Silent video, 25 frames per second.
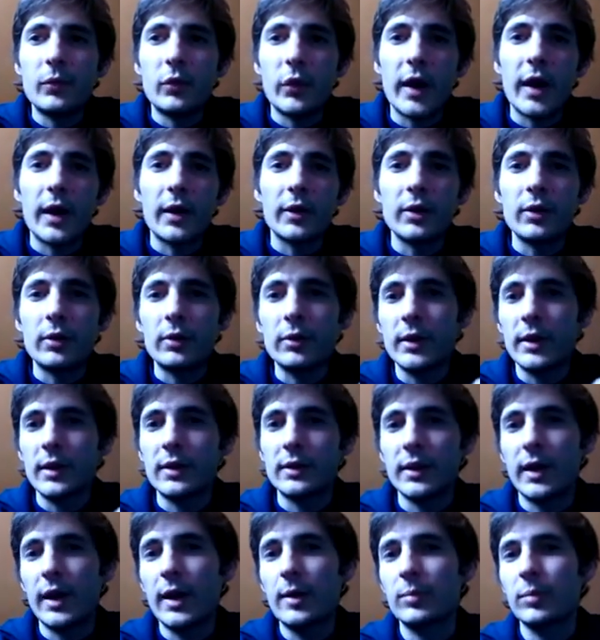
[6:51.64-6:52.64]
well-known
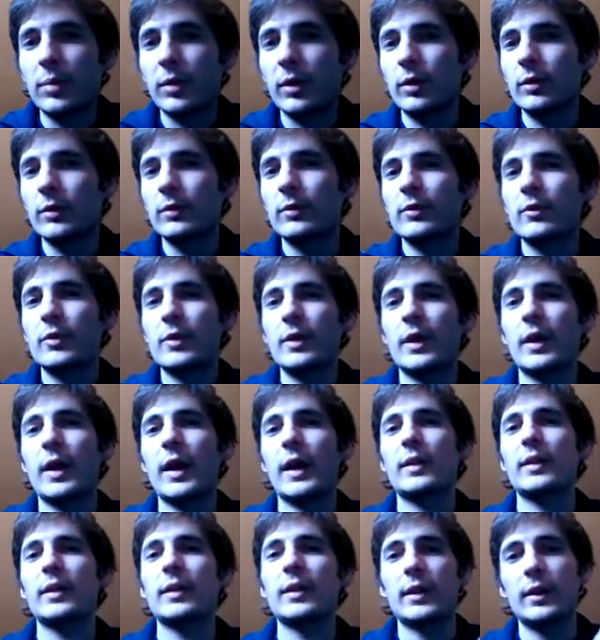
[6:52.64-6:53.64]
example of
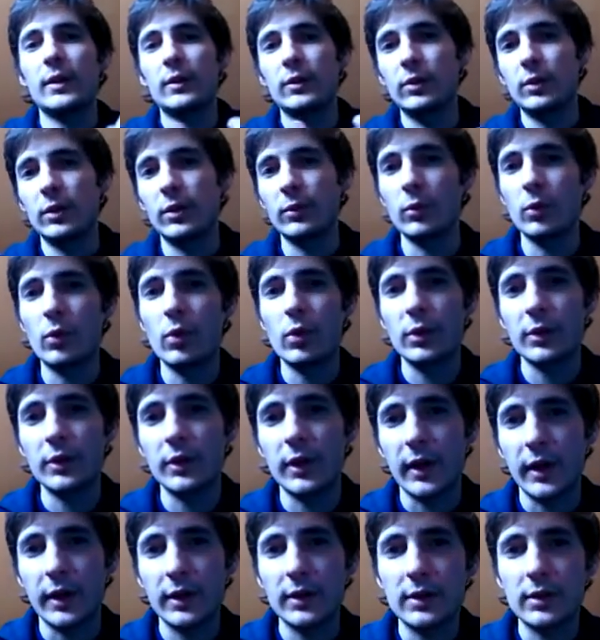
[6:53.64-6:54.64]
getting into a
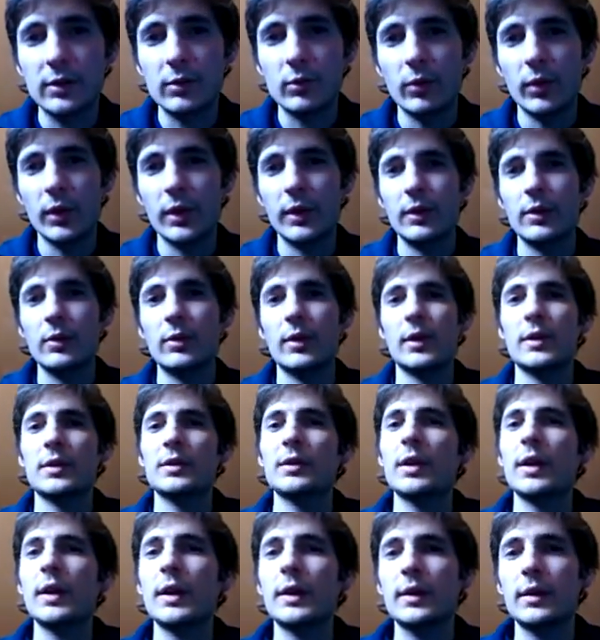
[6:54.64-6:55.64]
vortex. When you are
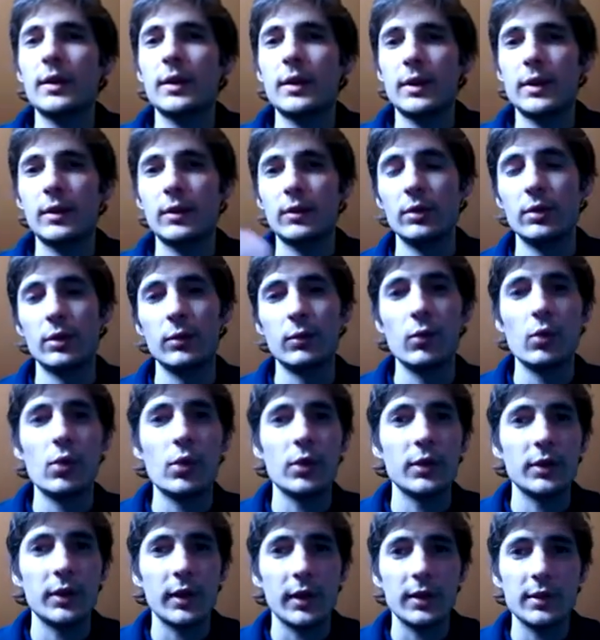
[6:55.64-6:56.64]
sucked into a
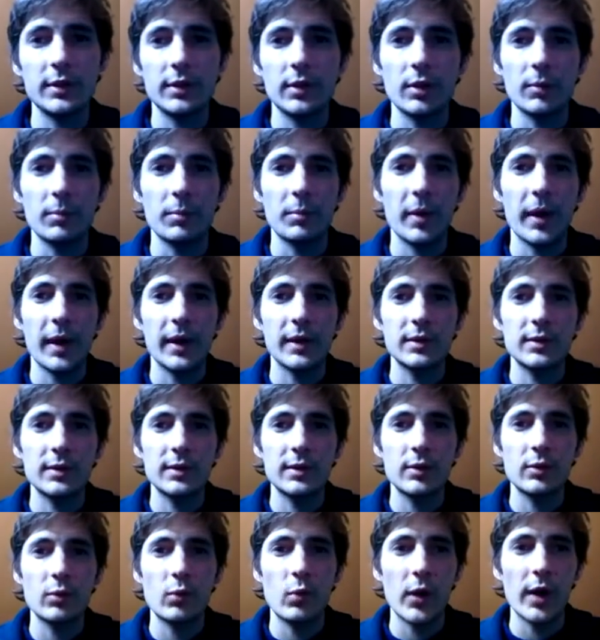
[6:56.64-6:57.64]
vortex, the
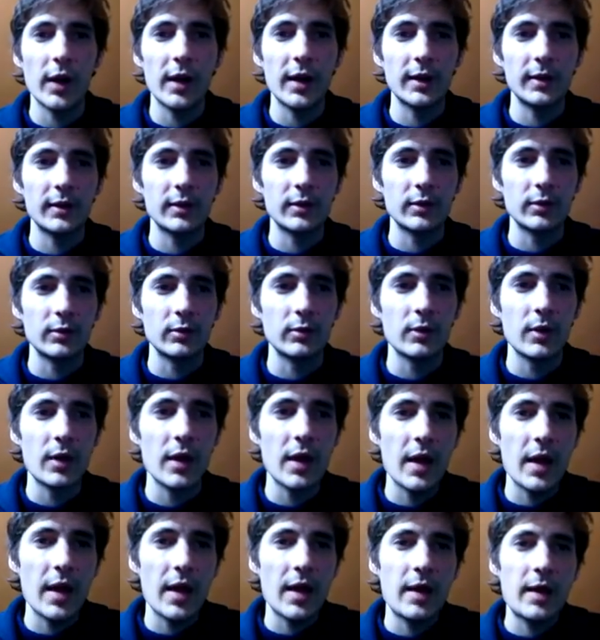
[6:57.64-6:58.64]
best way to
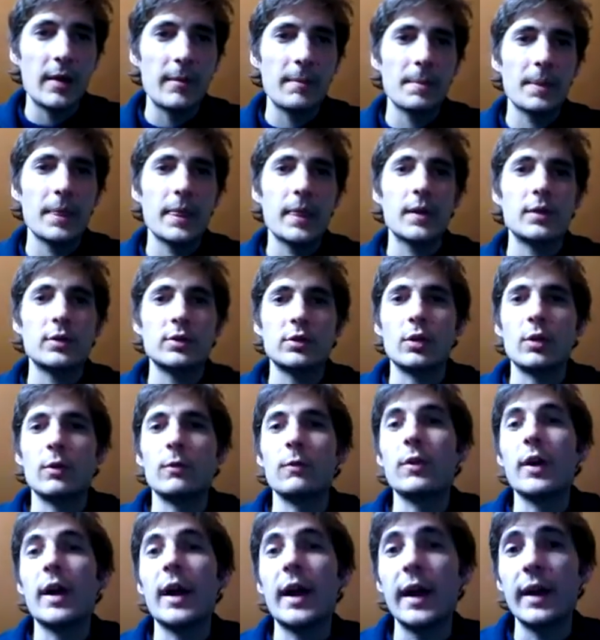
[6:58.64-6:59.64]

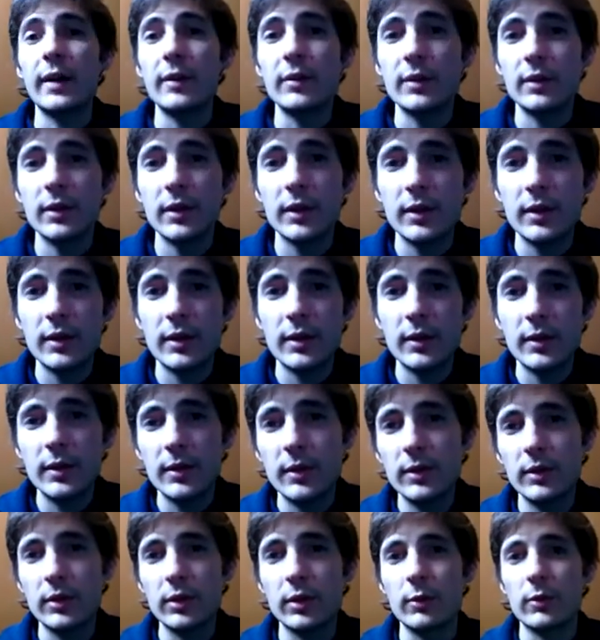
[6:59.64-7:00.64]
survive
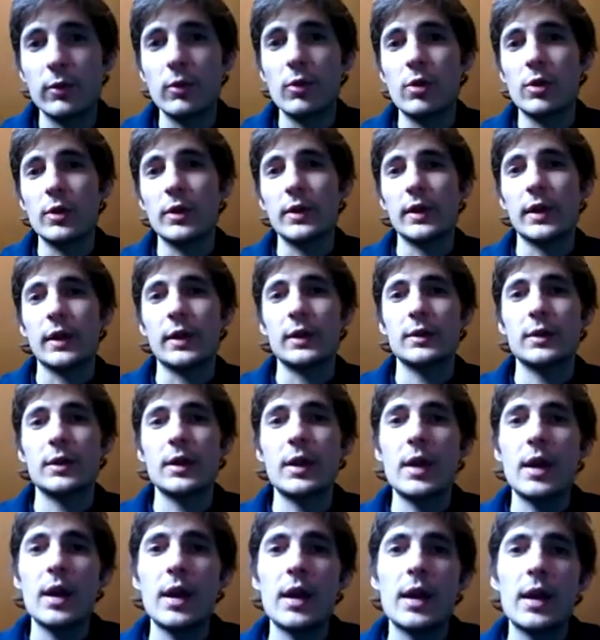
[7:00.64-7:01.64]
the vortex
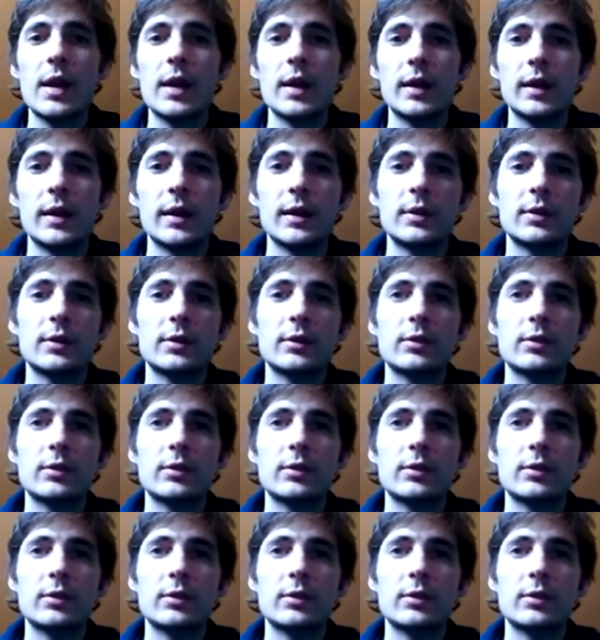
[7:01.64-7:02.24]
is